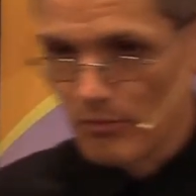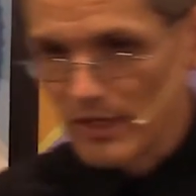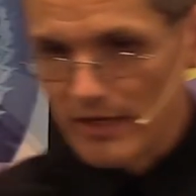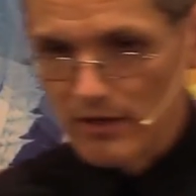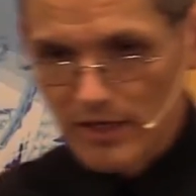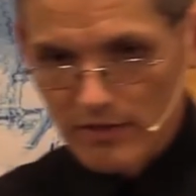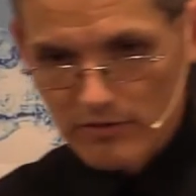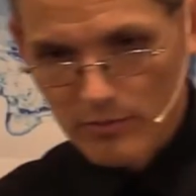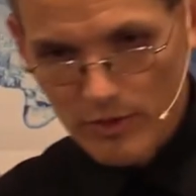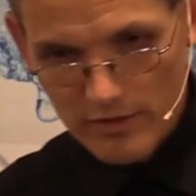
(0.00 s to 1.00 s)
bladder
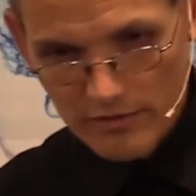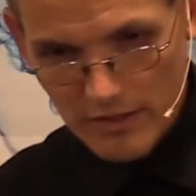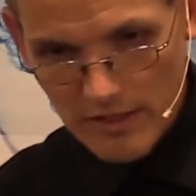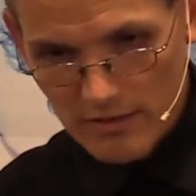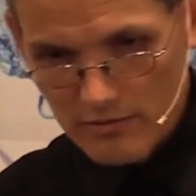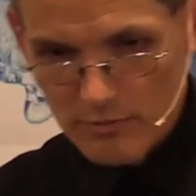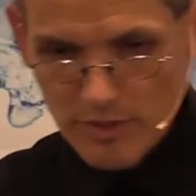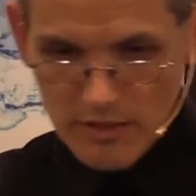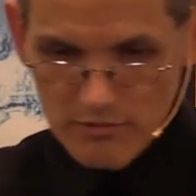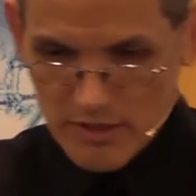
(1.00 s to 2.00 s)
cancer, prostate cancer,
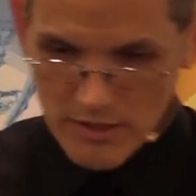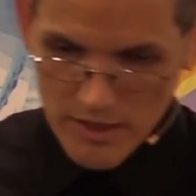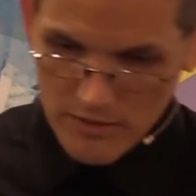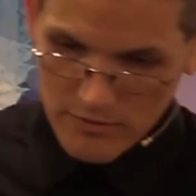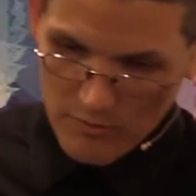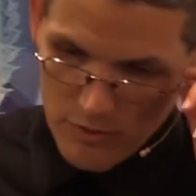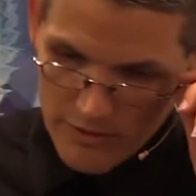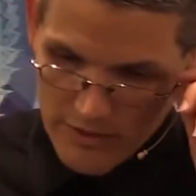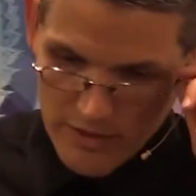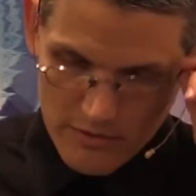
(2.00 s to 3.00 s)
pancreatic cancer, breast
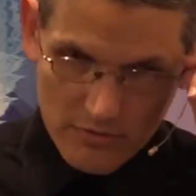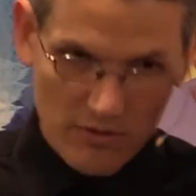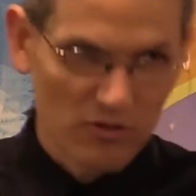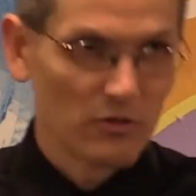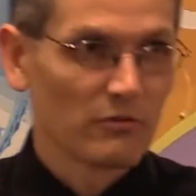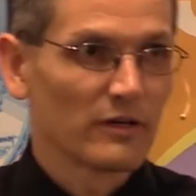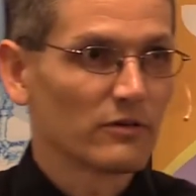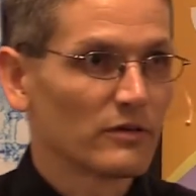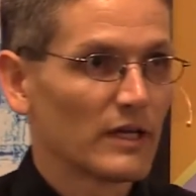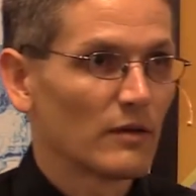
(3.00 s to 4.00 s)
cancer,
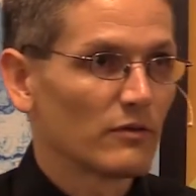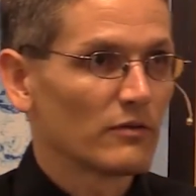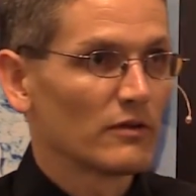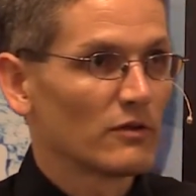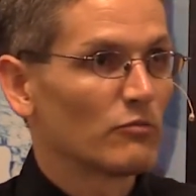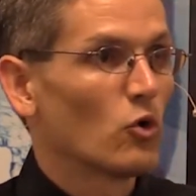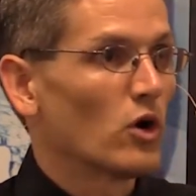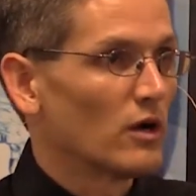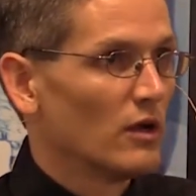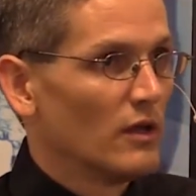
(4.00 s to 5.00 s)
colorectal cancer, and there's more
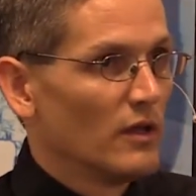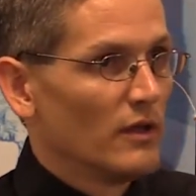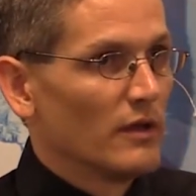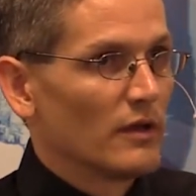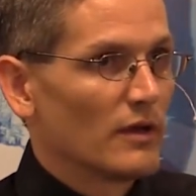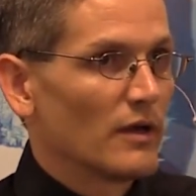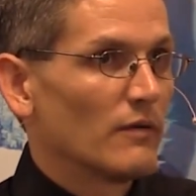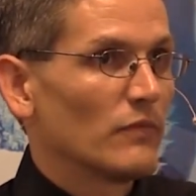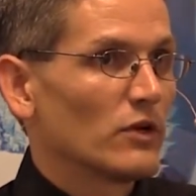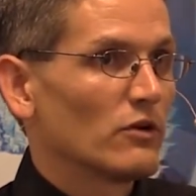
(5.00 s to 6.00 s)

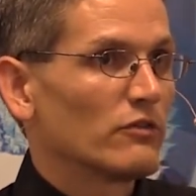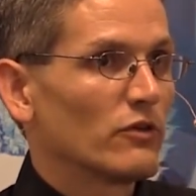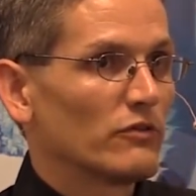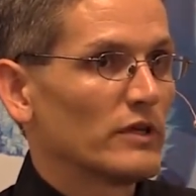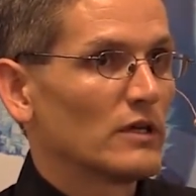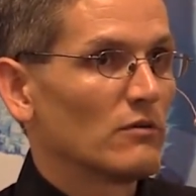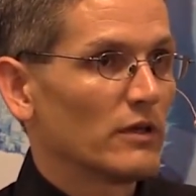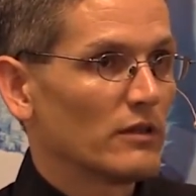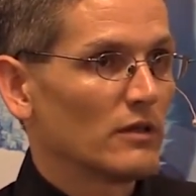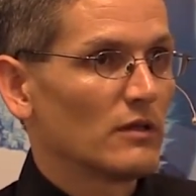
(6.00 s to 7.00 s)
that are associated
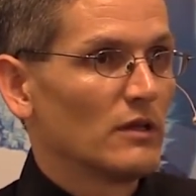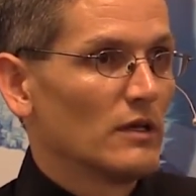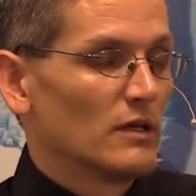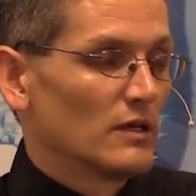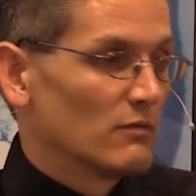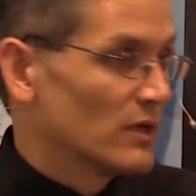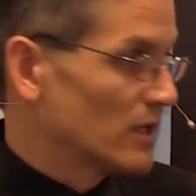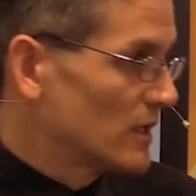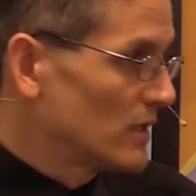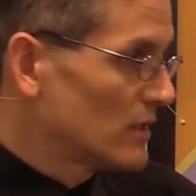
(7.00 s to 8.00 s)
with it. Why?